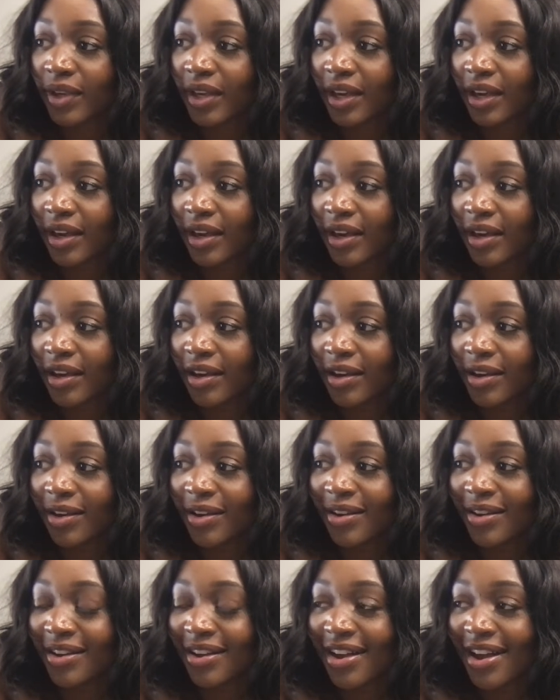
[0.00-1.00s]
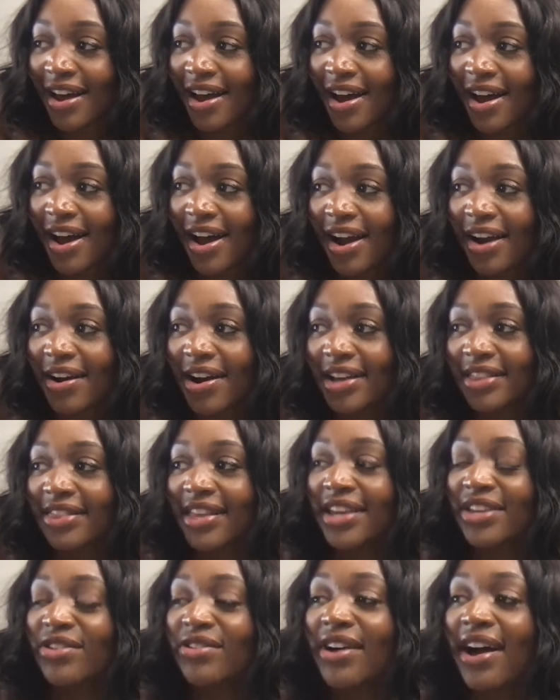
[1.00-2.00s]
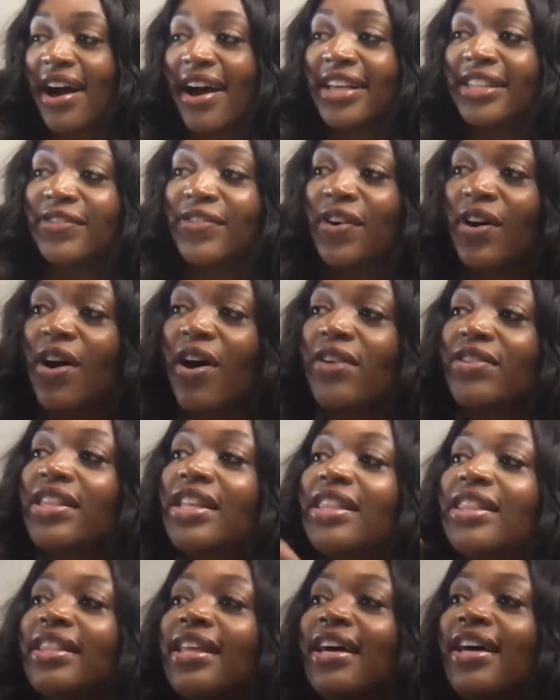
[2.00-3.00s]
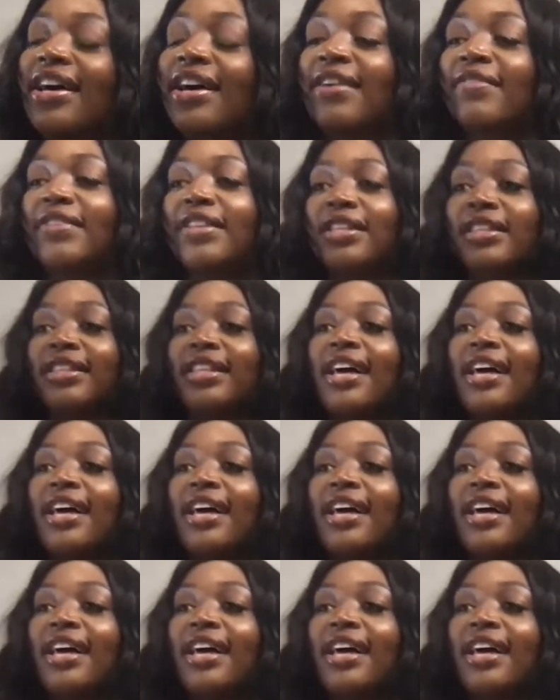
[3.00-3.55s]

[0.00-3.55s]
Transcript: Okay. All right. Thank you guys for all the love, the